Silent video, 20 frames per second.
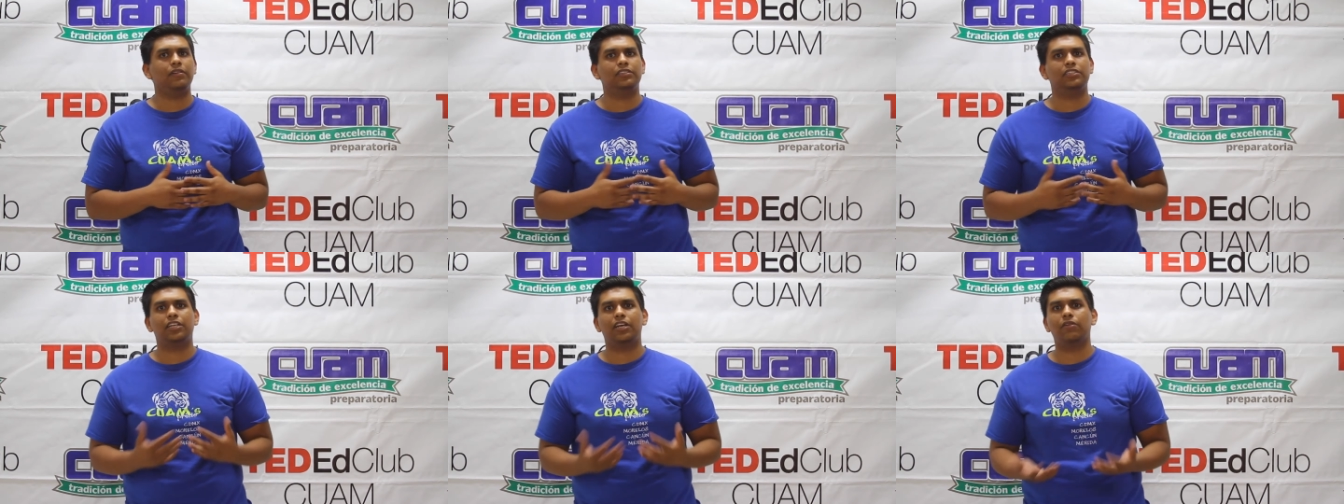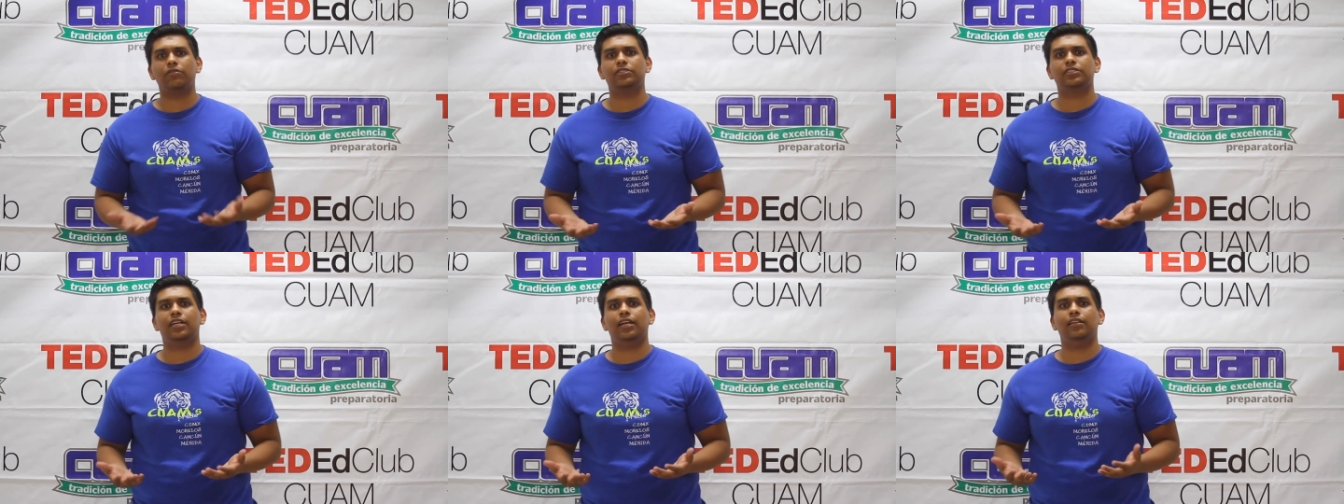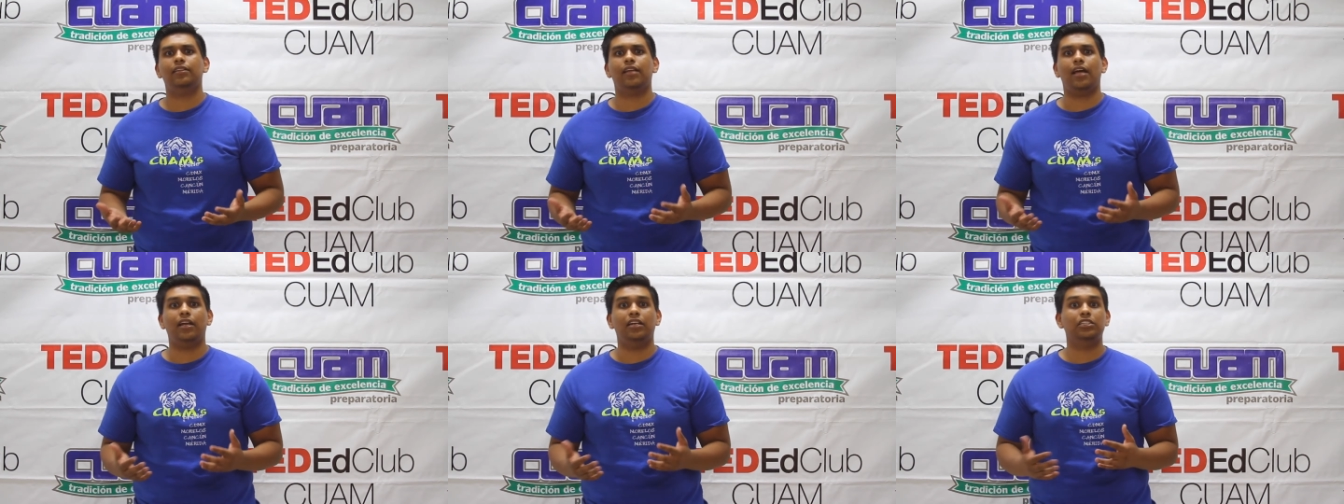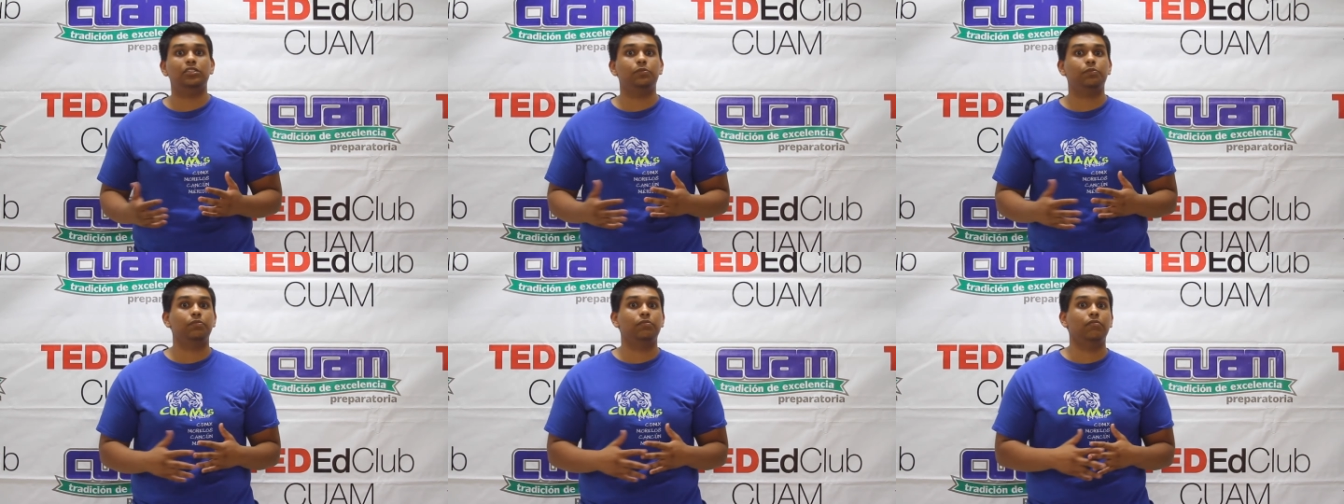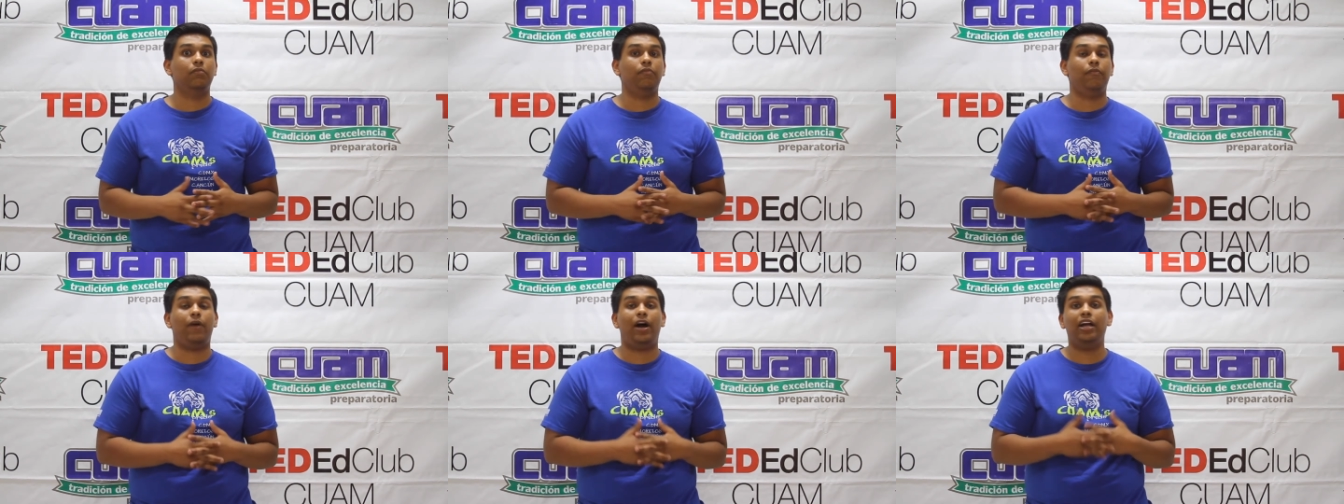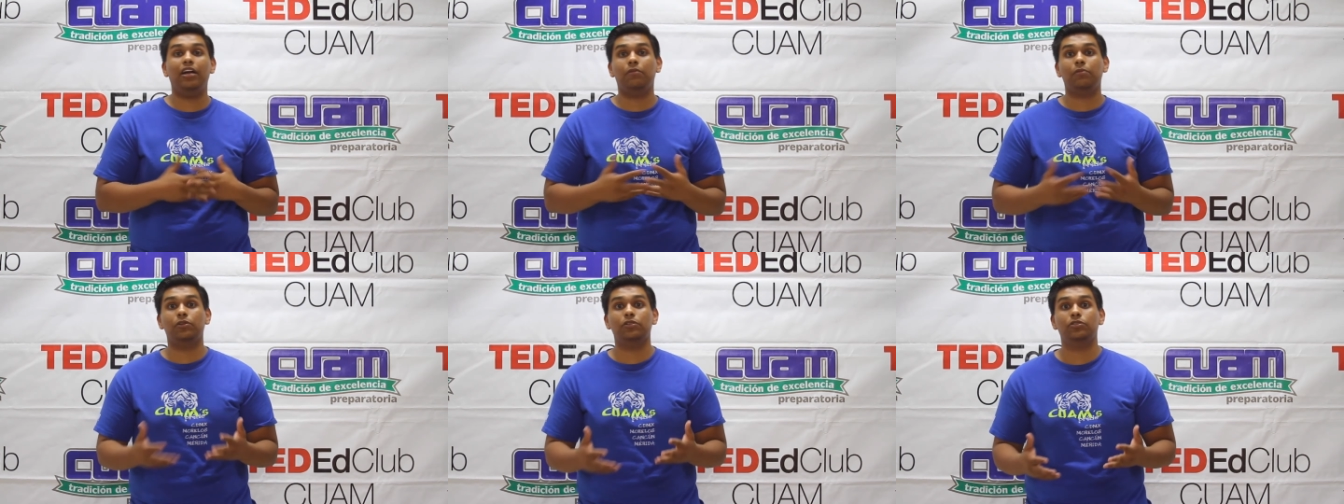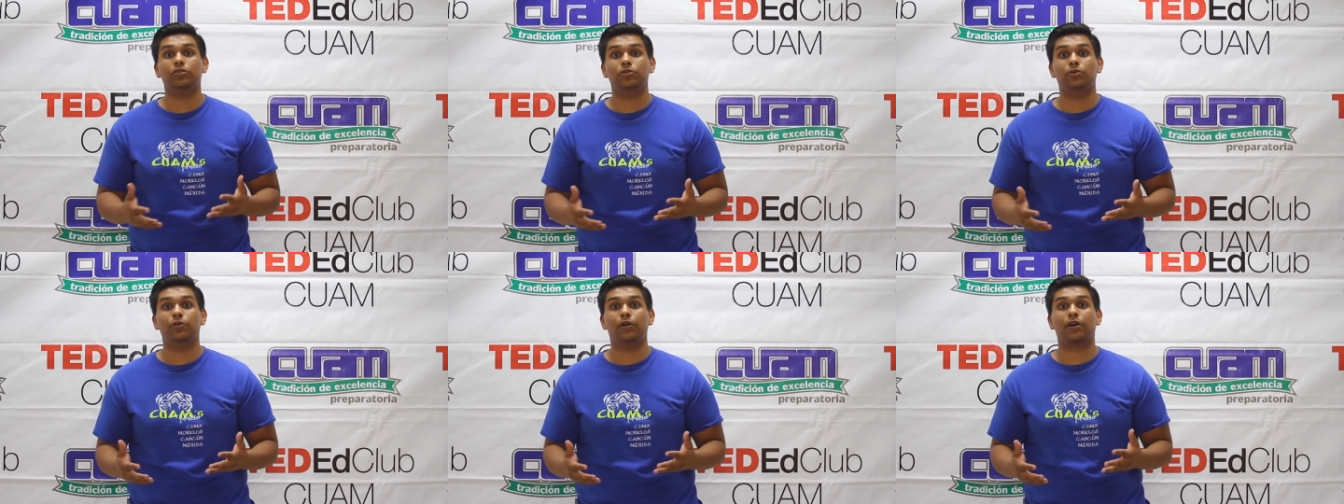skill set that is viable
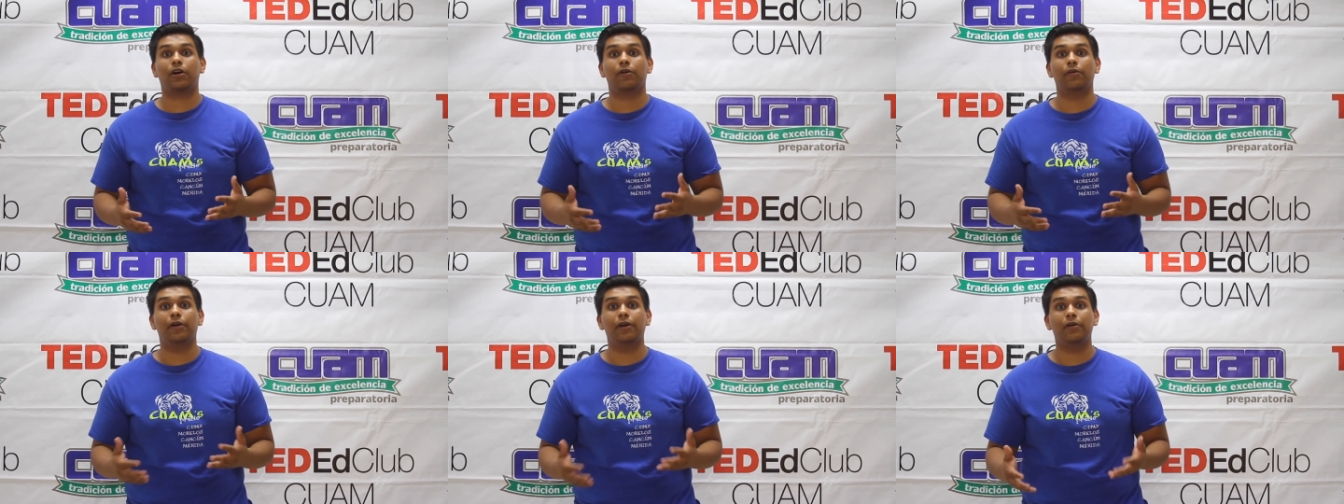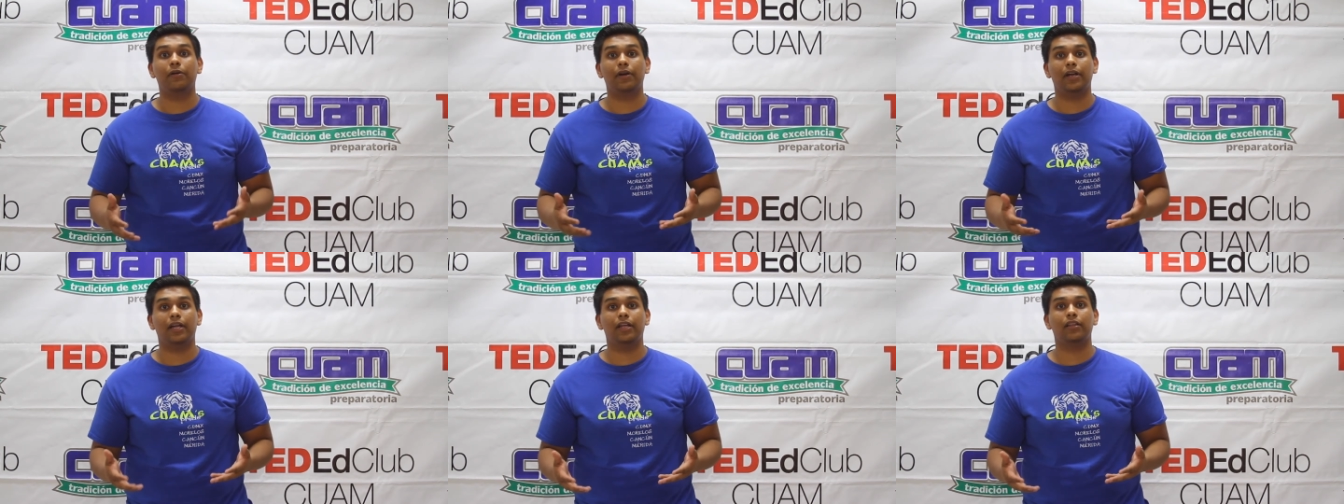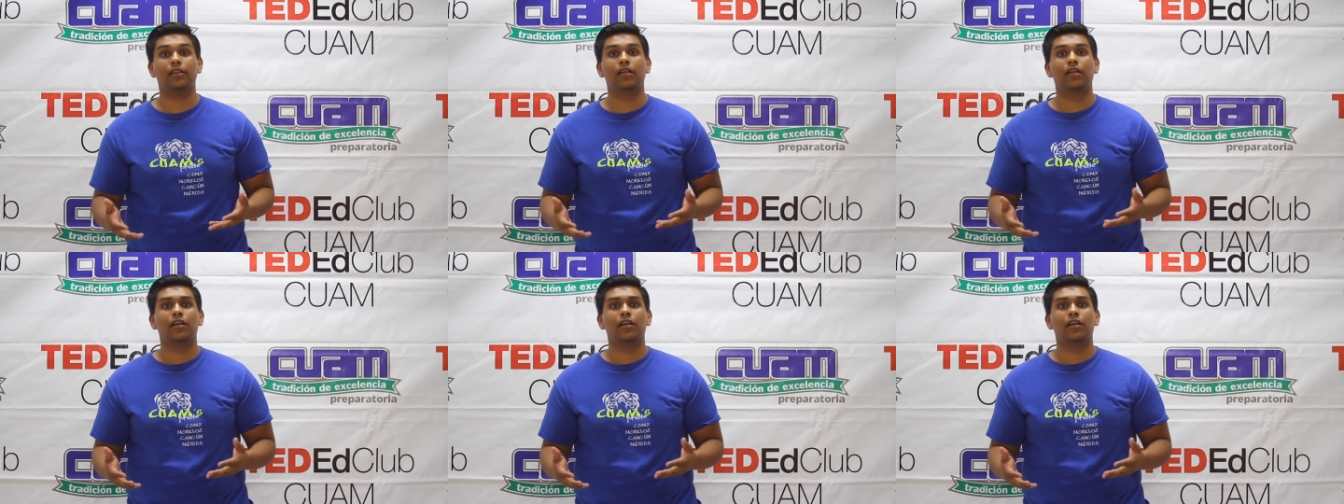to do a career in,